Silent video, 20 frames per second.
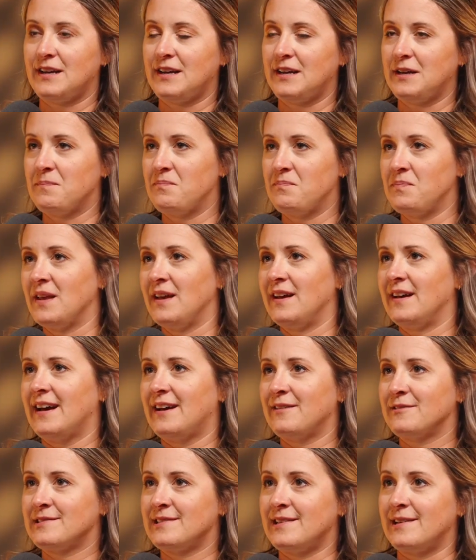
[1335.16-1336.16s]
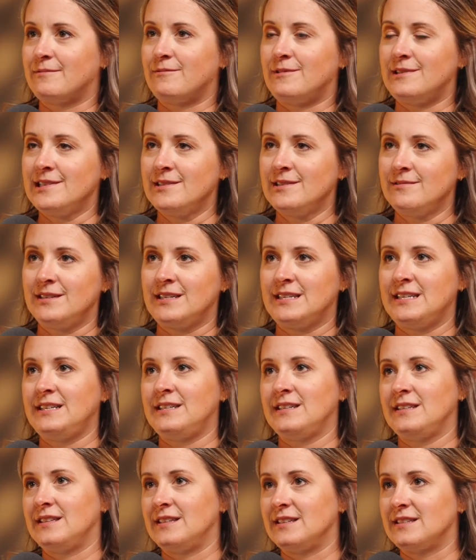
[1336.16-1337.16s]
I was like, why are we
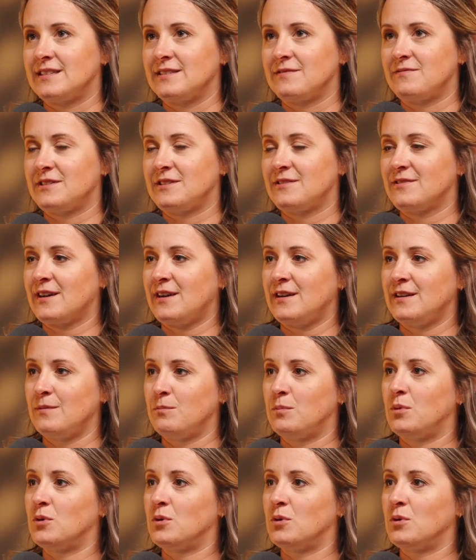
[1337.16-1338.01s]
hiking this? It's kind of boring.